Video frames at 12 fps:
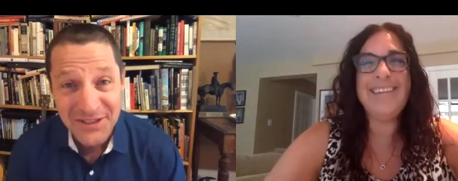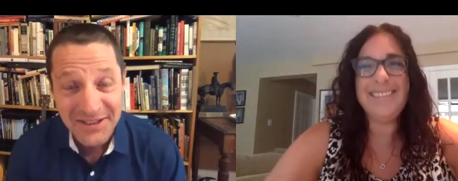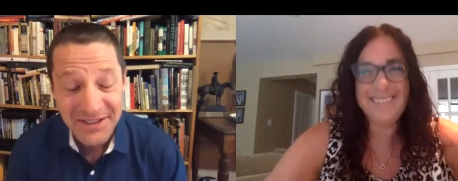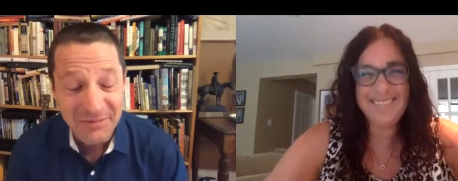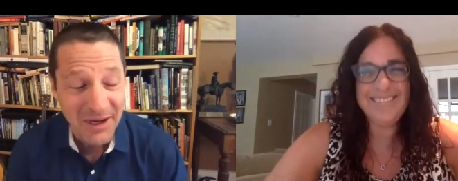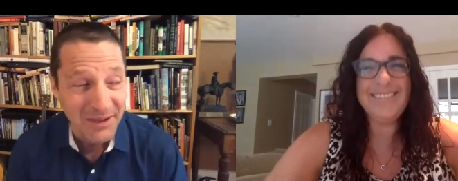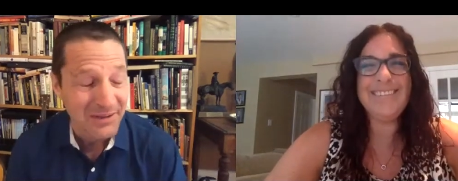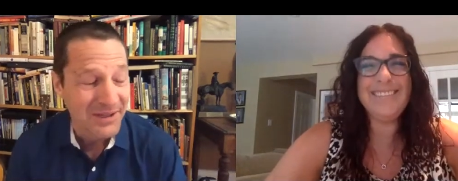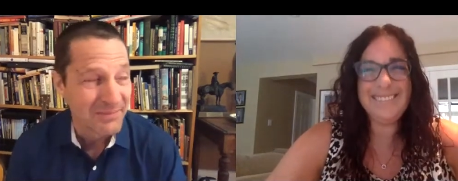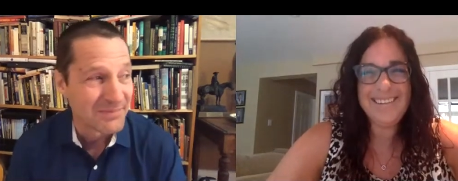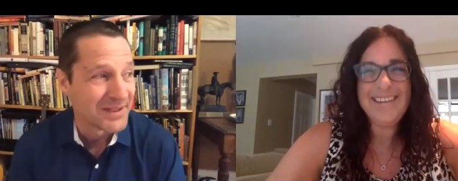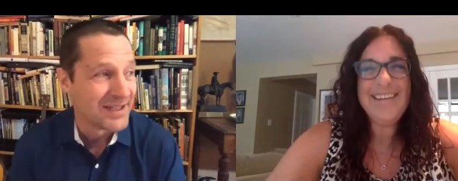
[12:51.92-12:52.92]
Speaker 1: he wound
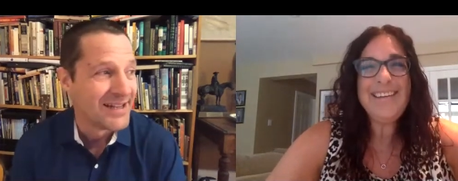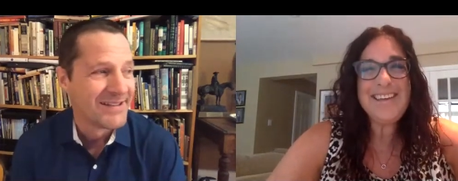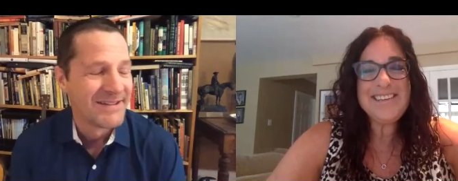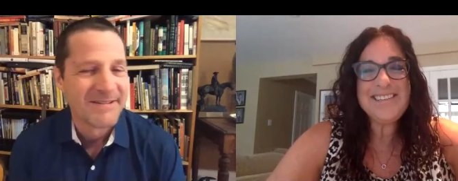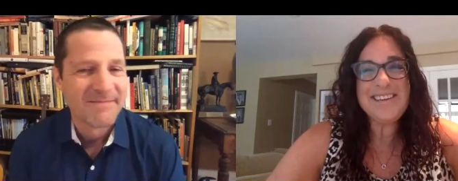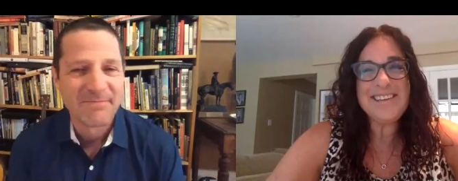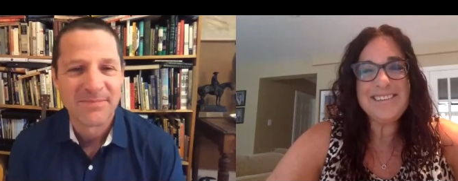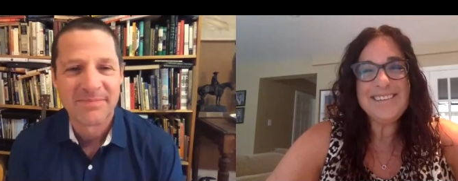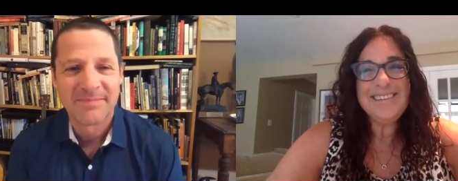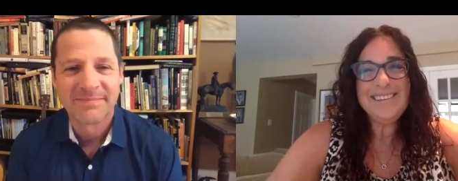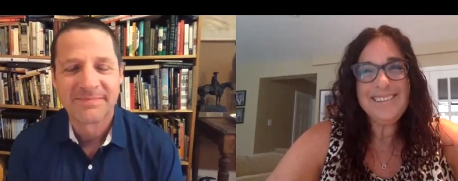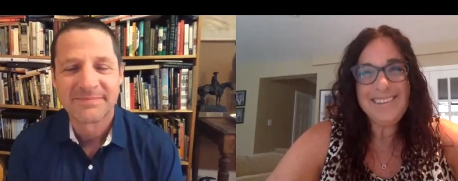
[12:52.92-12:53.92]
up in.
Speaker 2: He
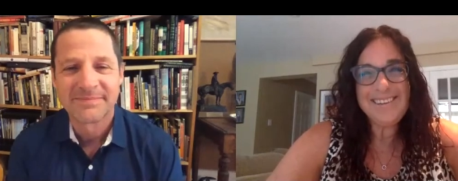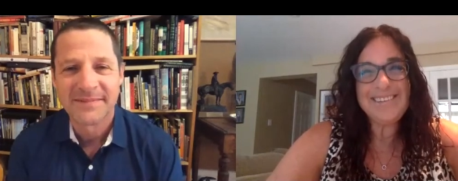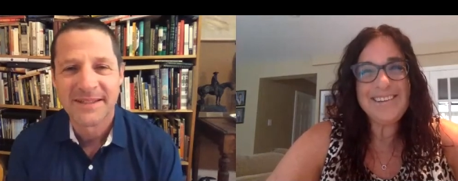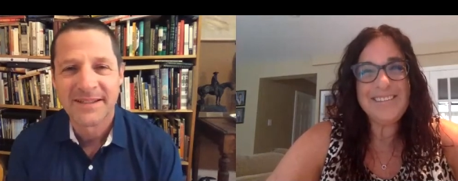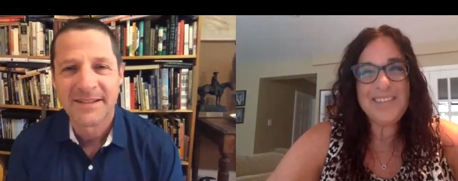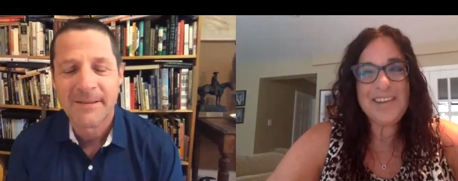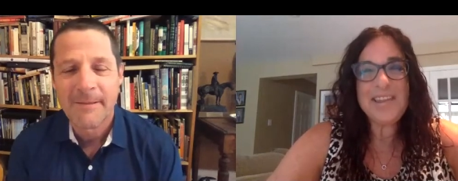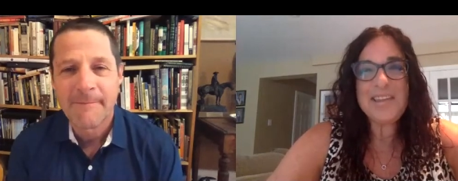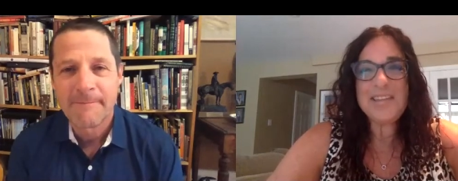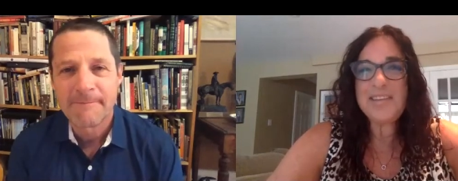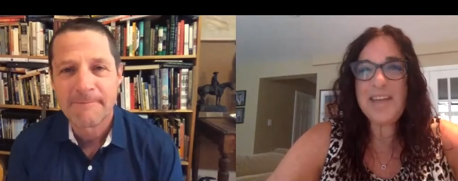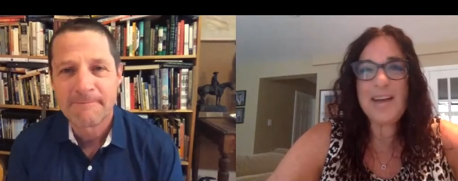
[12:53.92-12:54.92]
did. He did. But
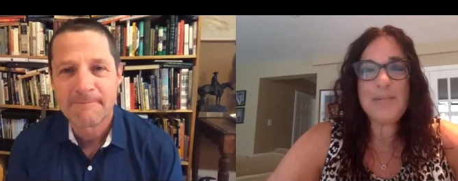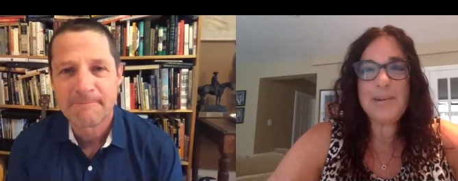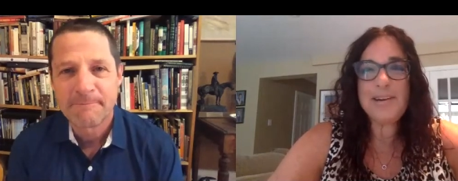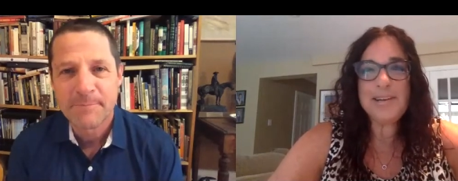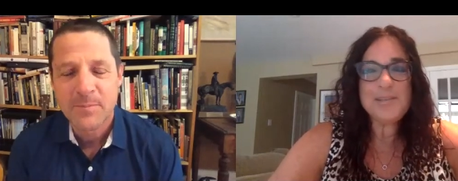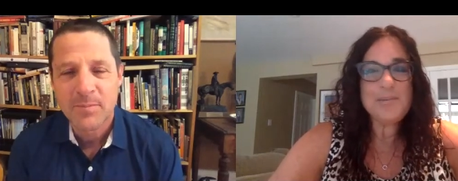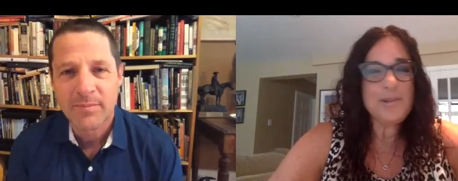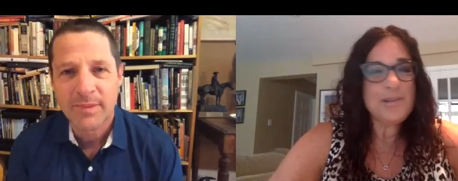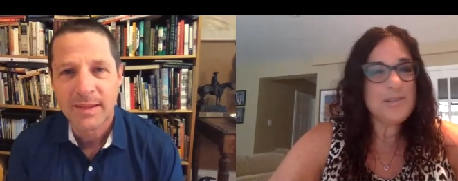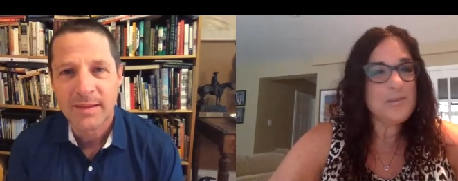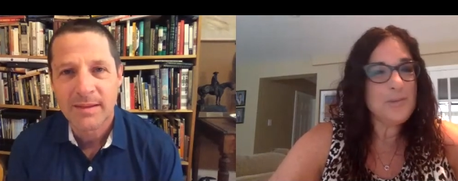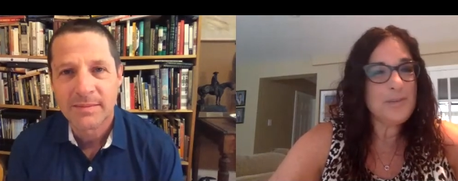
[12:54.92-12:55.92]
that, yeah, what an
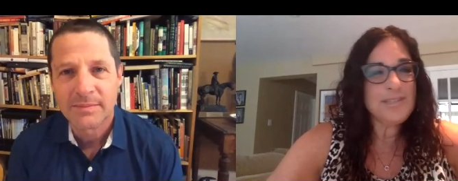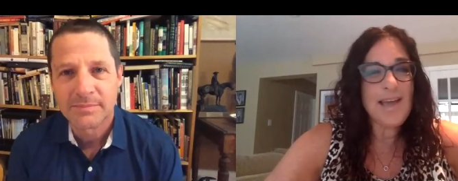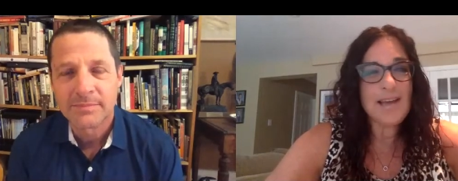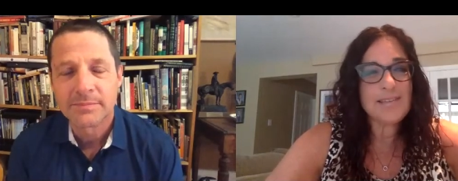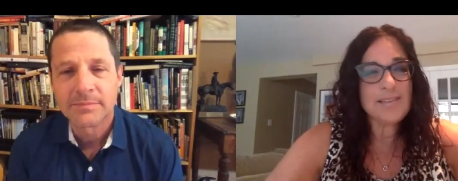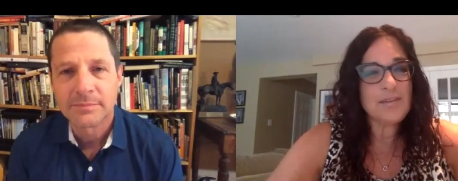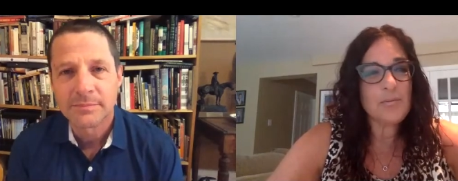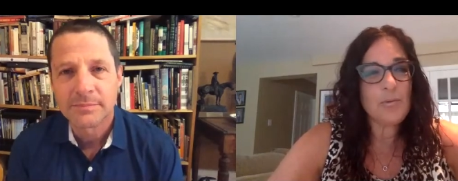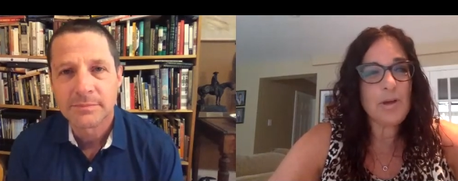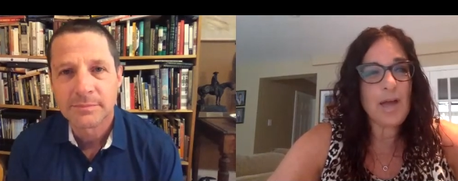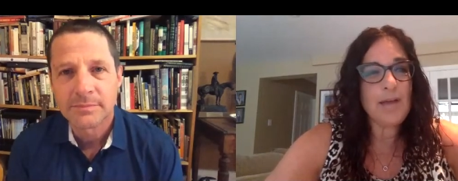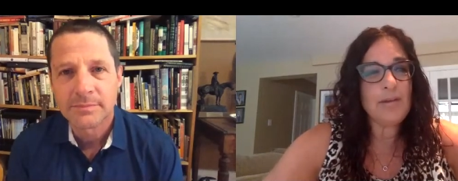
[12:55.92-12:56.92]
experience. So what's next? Like,
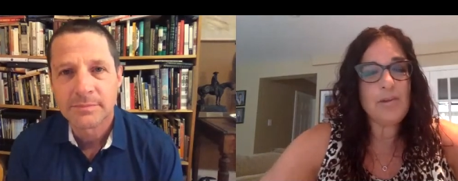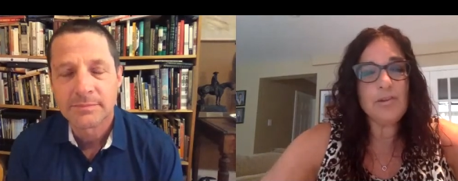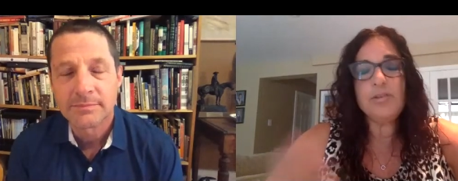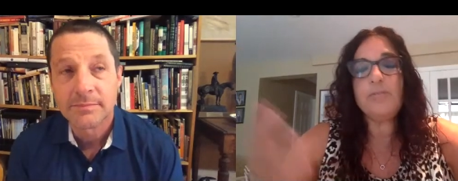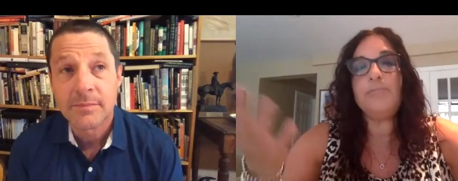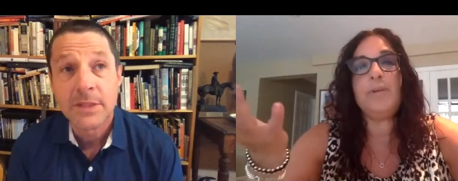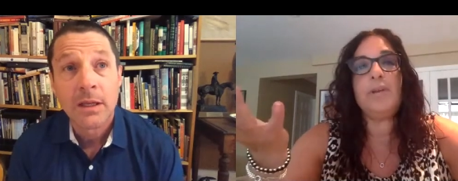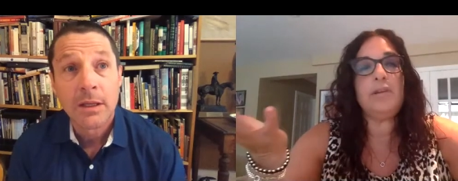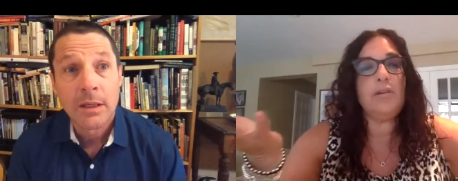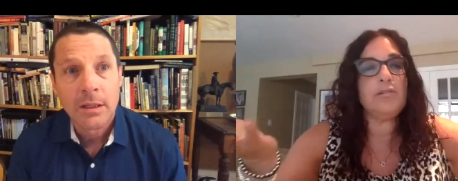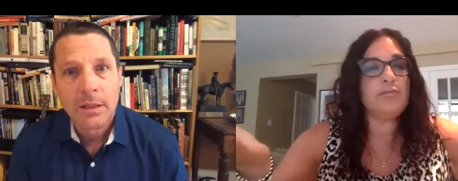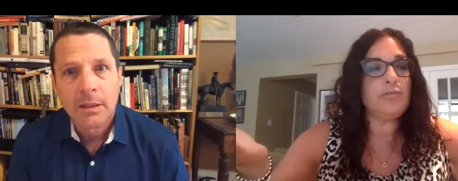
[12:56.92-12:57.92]
I know you've been
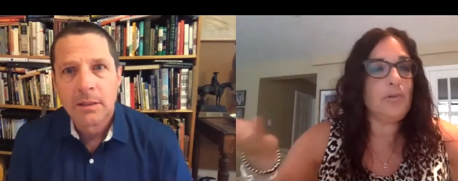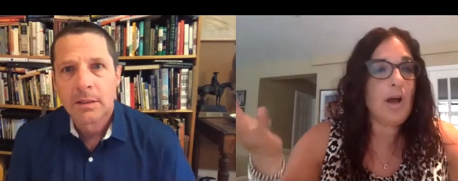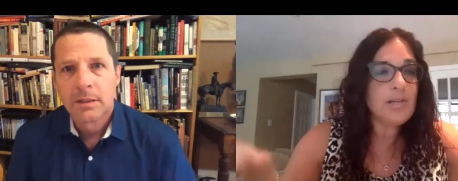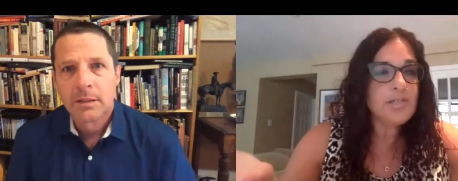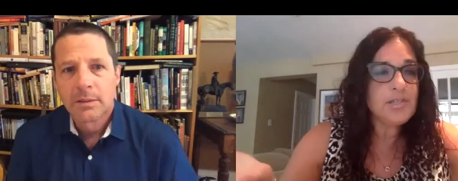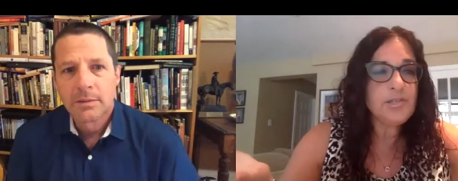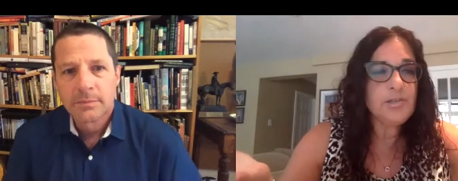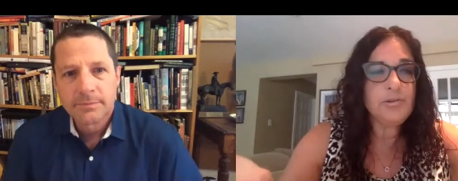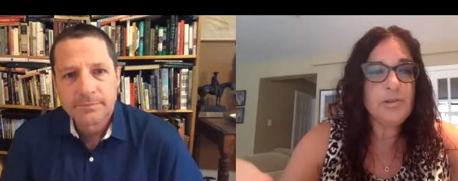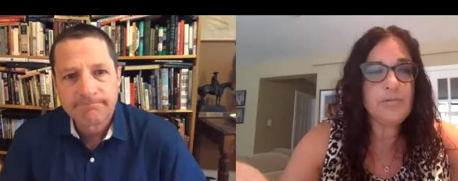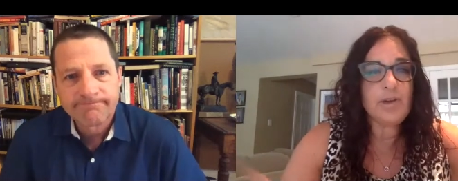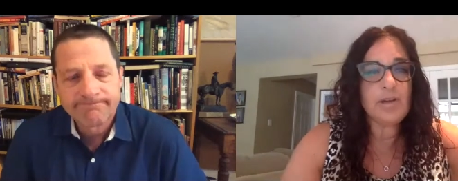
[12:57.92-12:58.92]
in Nosferatu.
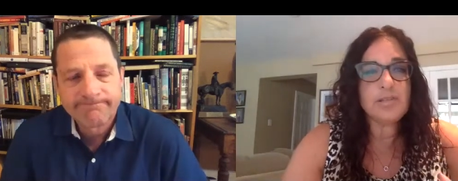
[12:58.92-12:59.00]
You've got,